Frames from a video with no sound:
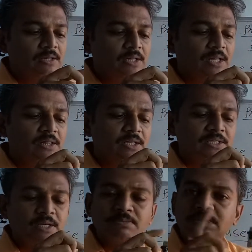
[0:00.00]
then
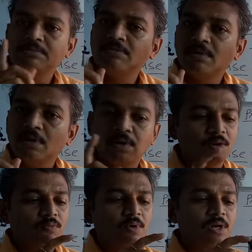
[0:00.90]
this MCB will
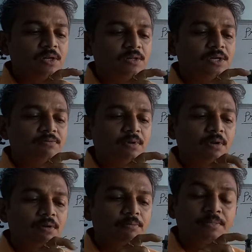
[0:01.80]
not work, it
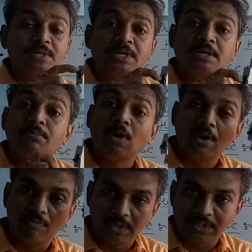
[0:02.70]
will trip
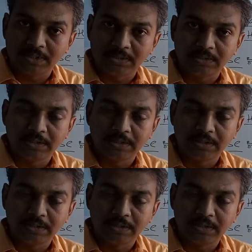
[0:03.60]
always.